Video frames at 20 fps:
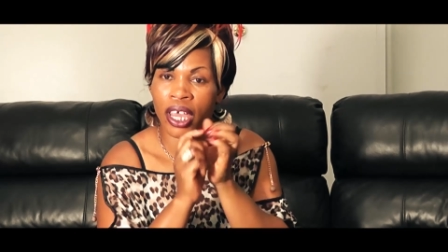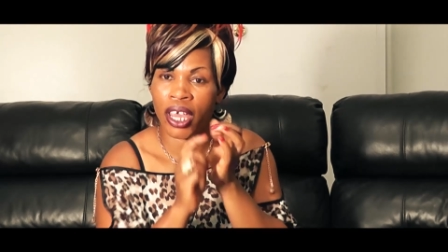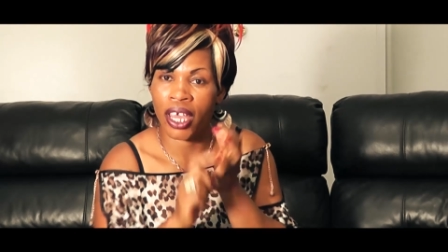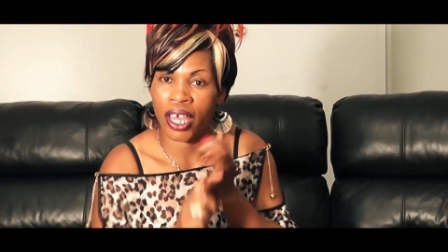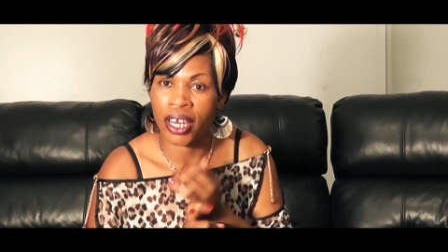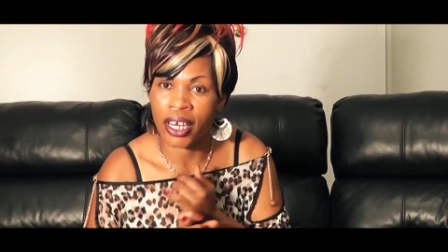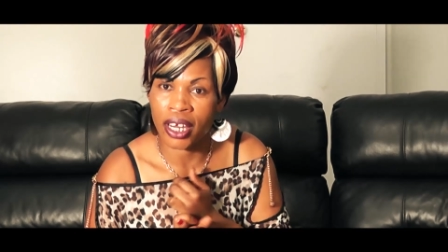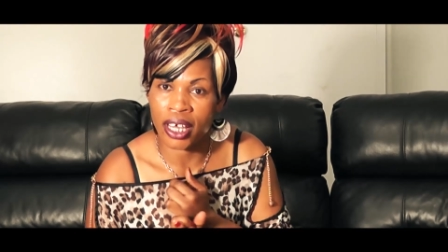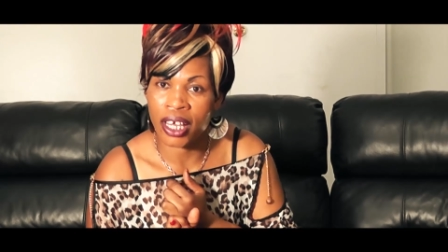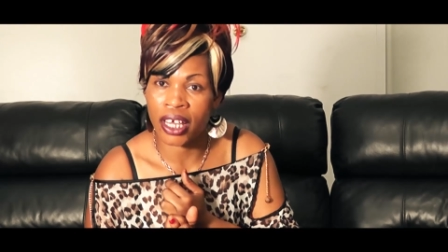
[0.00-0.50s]

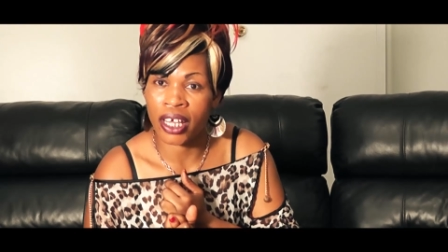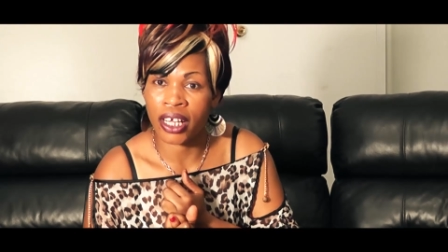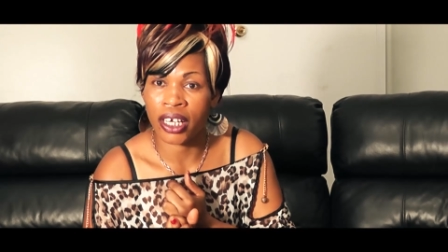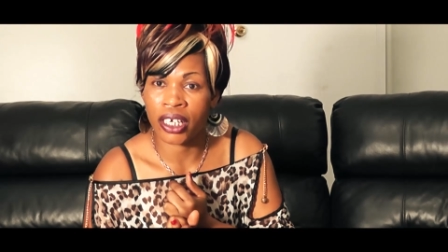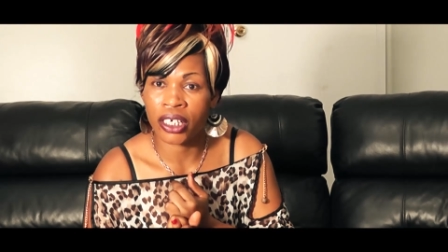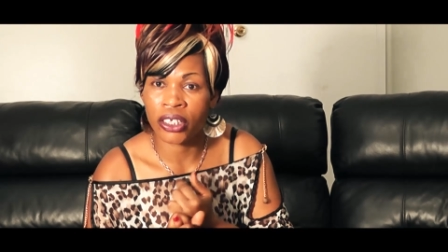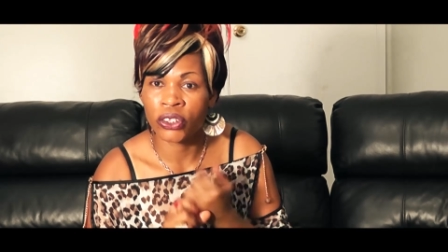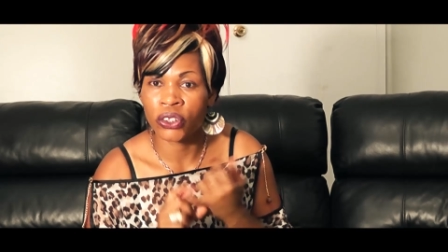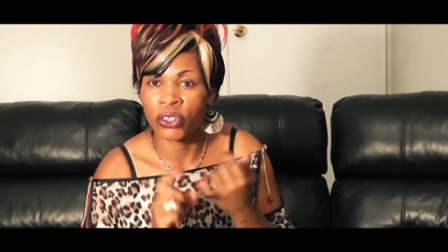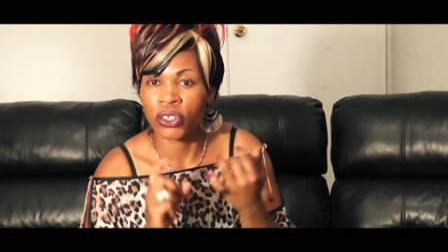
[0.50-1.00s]
in
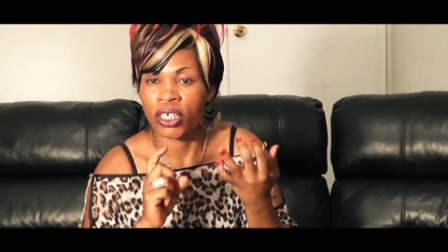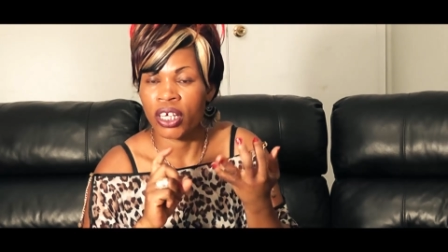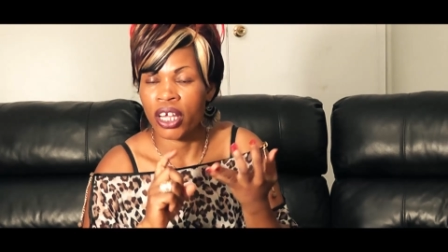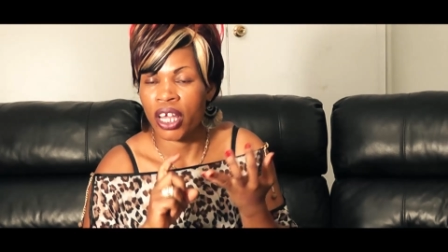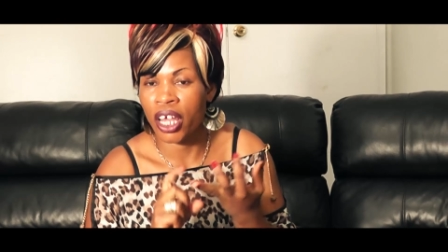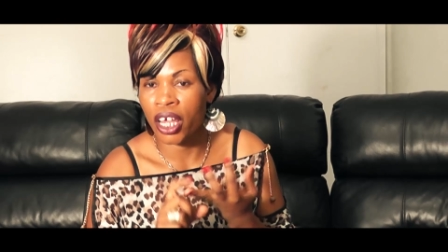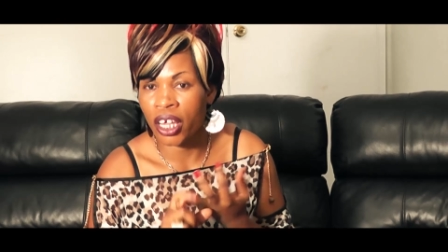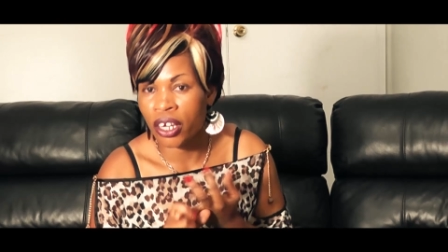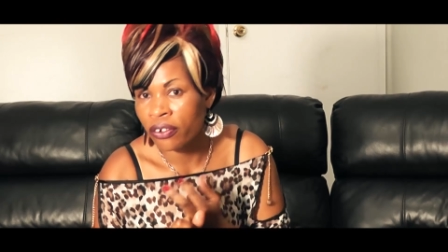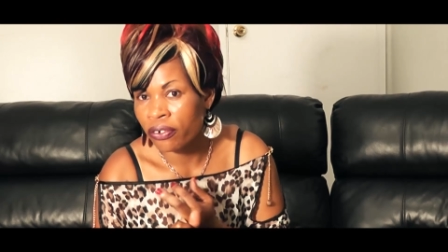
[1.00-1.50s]
English,
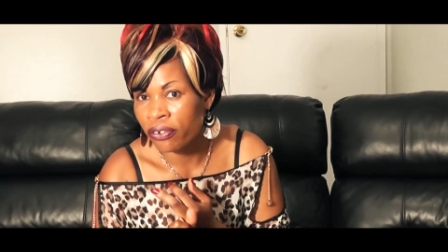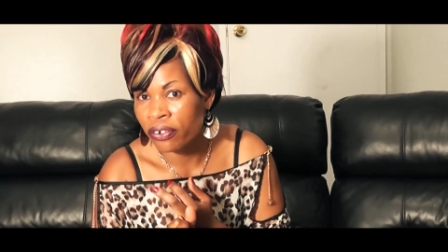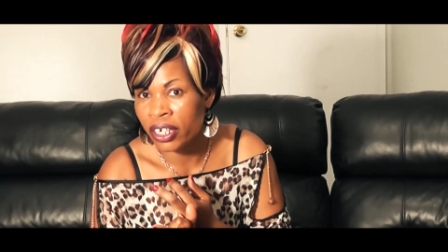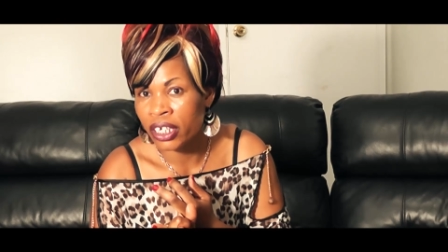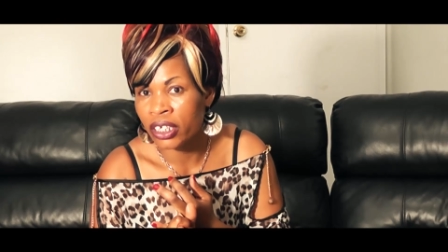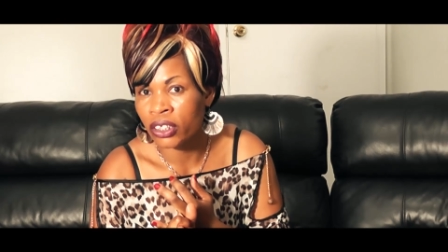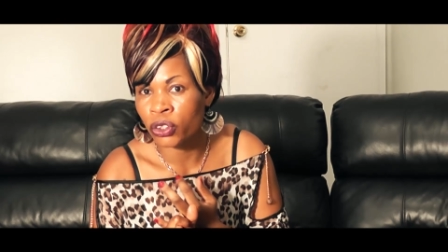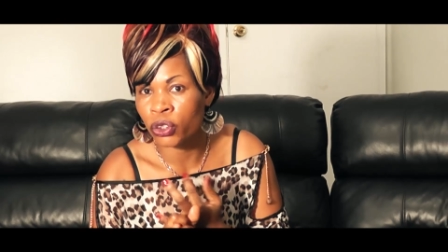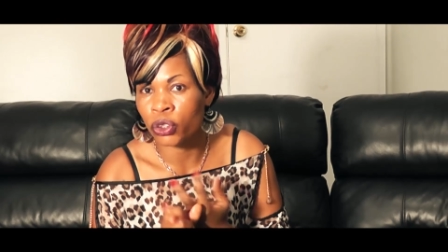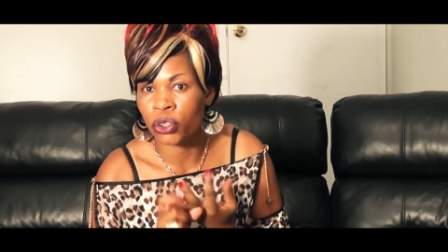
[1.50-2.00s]
in
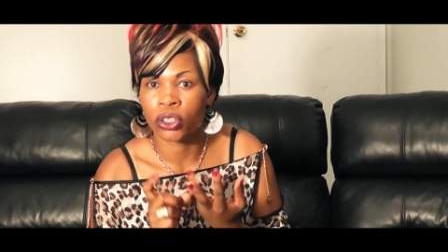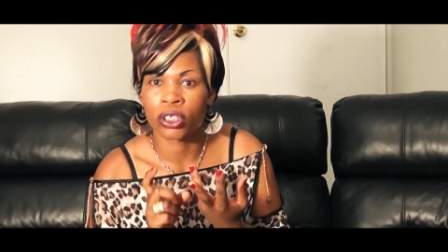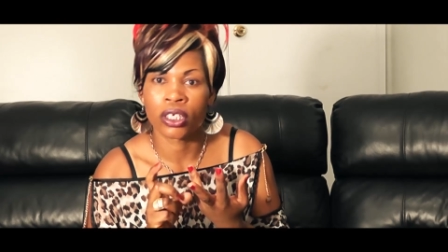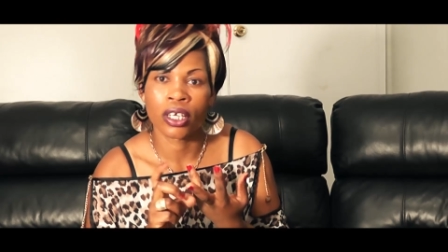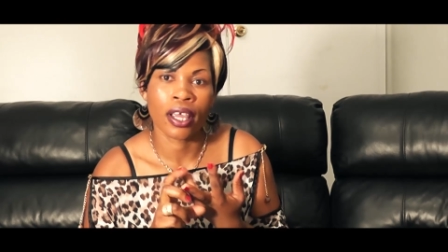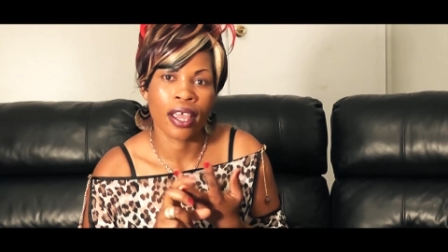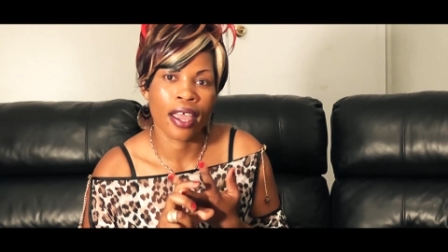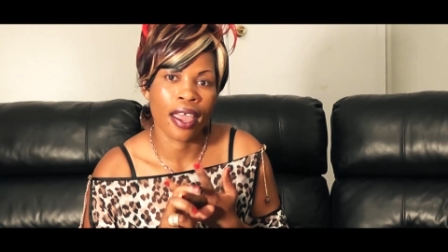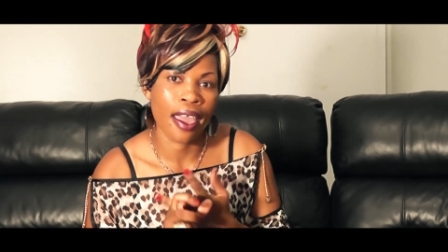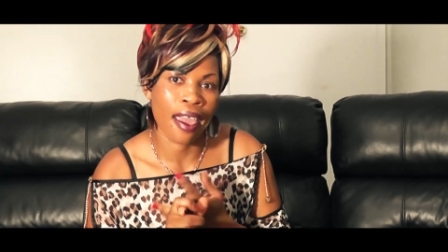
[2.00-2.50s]
French,
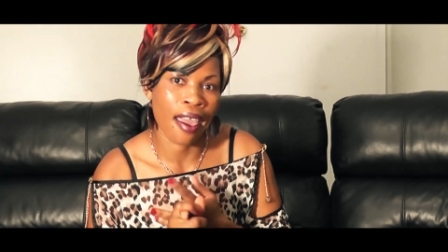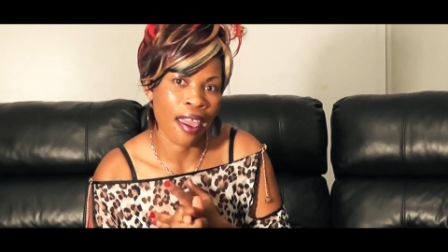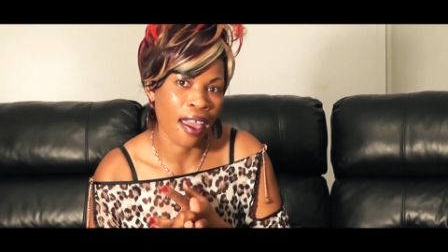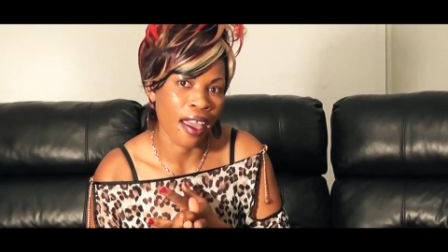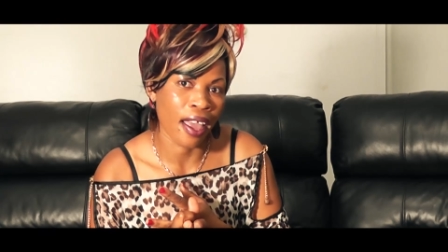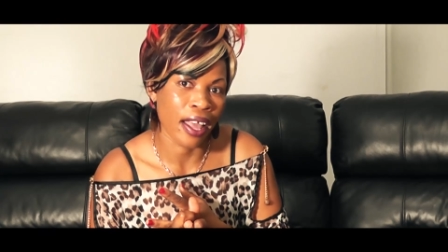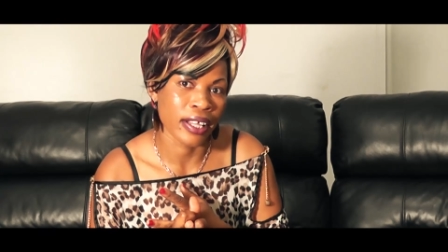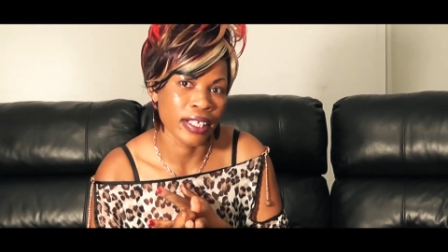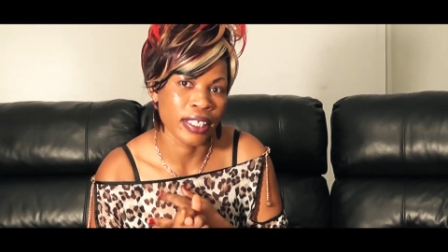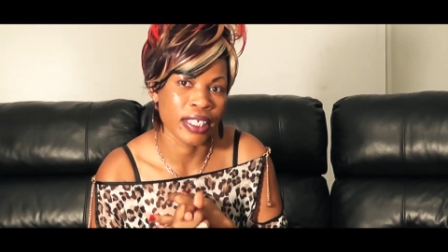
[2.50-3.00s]

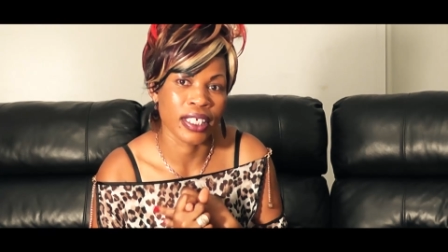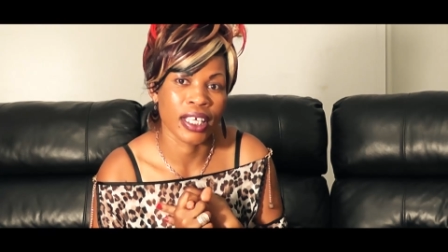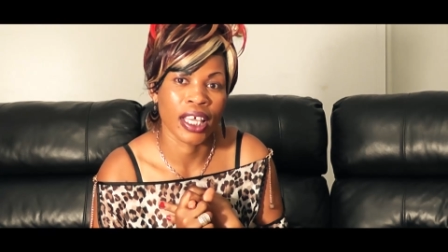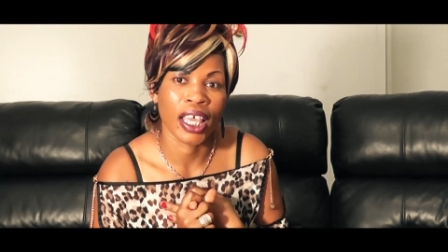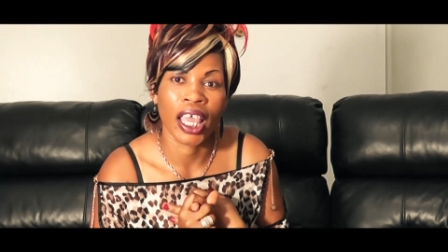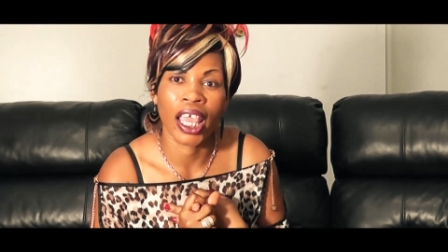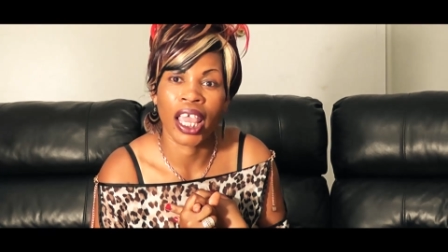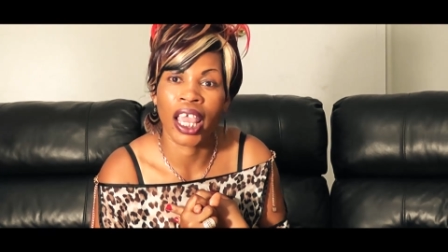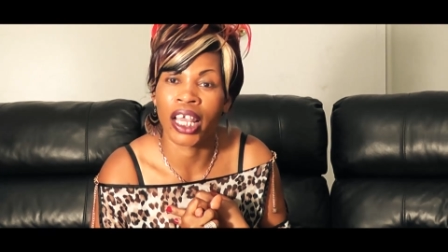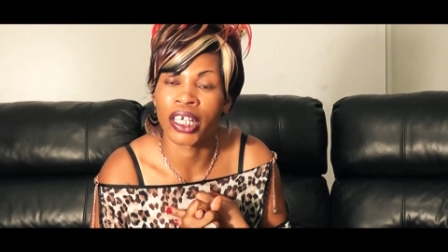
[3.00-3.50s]
and
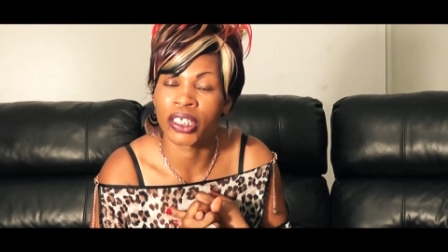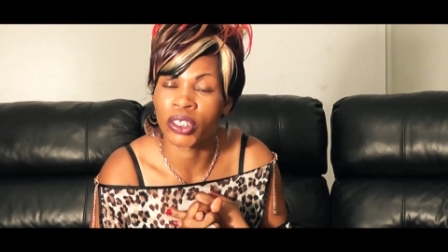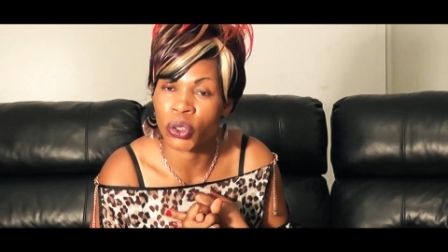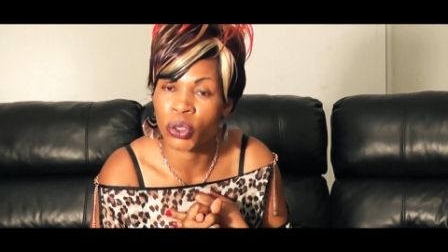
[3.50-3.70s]
in